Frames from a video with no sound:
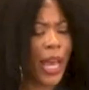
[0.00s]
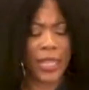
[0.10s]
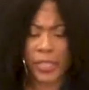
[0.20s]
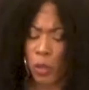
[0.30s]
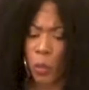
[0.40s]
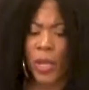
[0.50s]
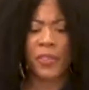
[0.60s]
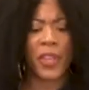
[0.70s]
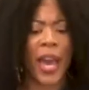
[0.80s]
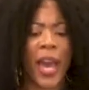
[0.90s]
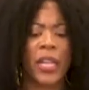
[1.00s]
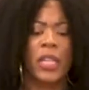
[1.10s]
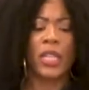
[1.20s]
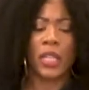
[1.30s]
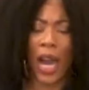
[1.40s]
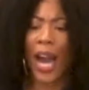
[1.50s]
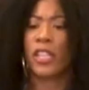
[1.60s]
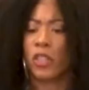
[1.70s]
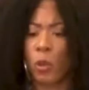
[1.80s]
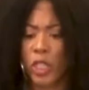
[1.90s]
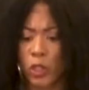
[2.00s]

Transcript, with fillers: And see, with that, God is going